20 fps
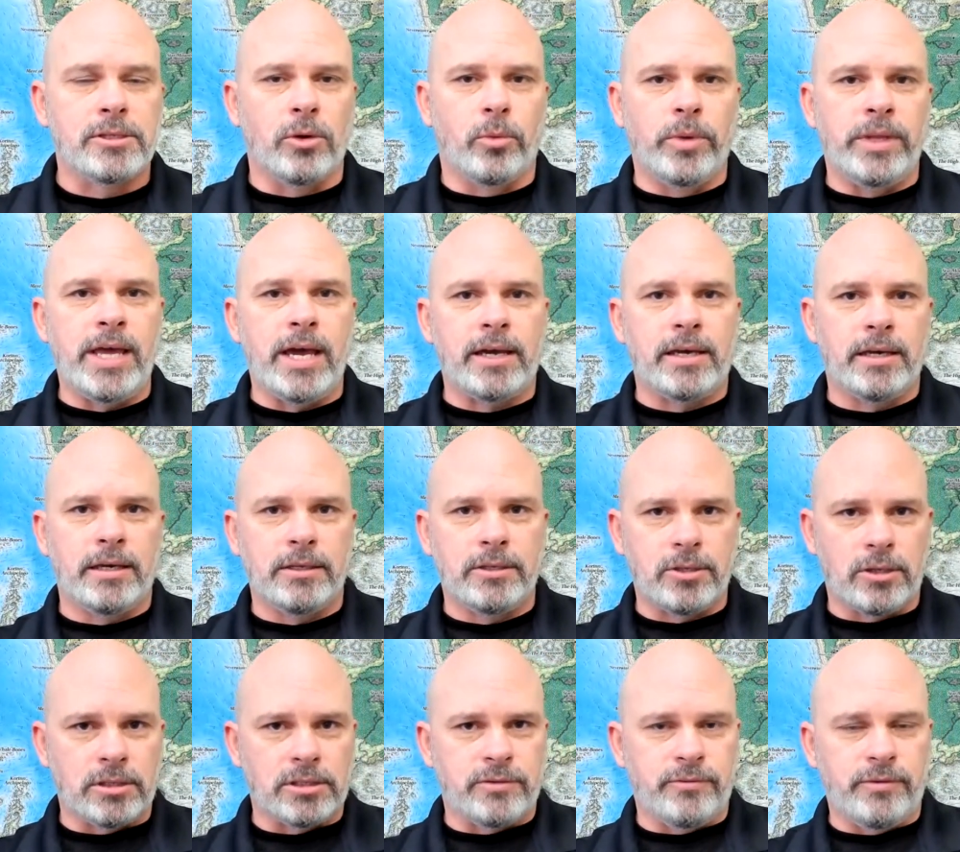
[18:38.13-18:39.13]
So when that
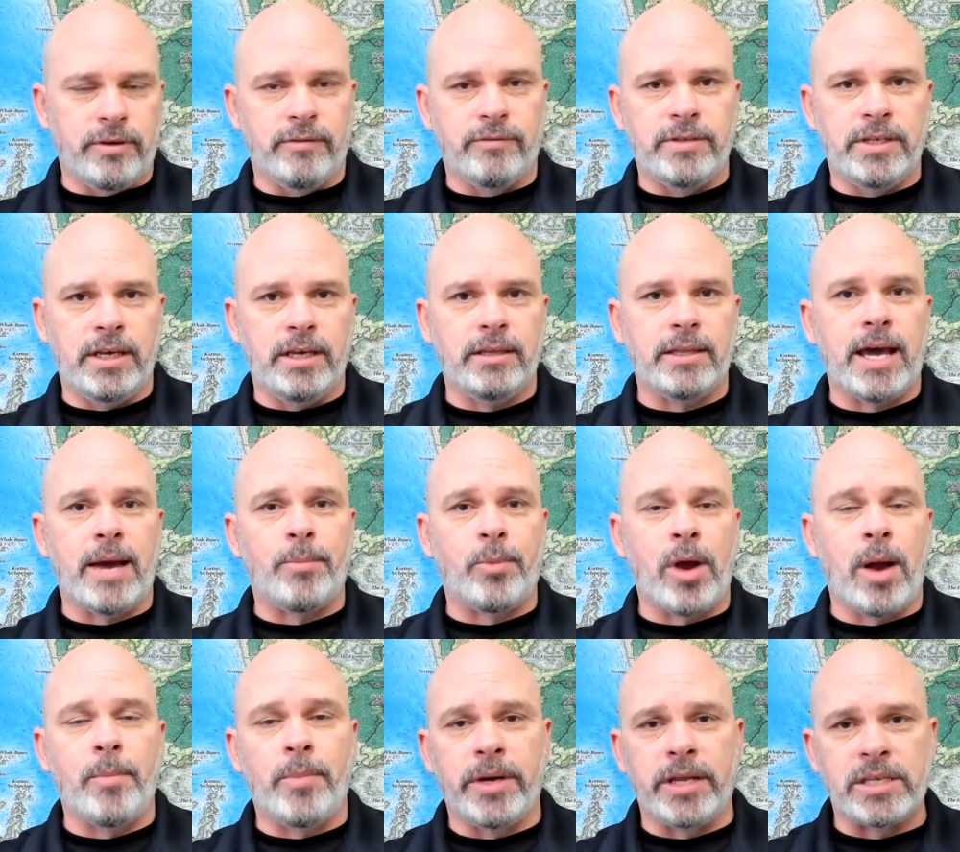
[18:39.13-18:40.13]
kid turns 15,
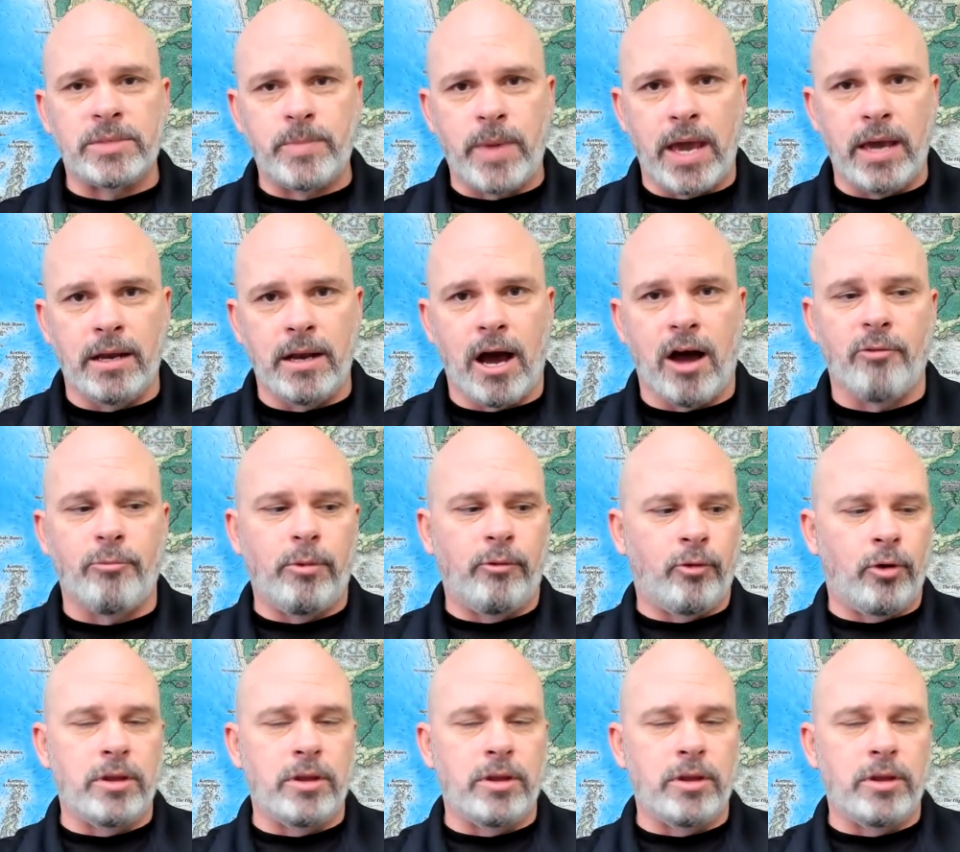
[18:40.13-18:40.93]
that property is paid off.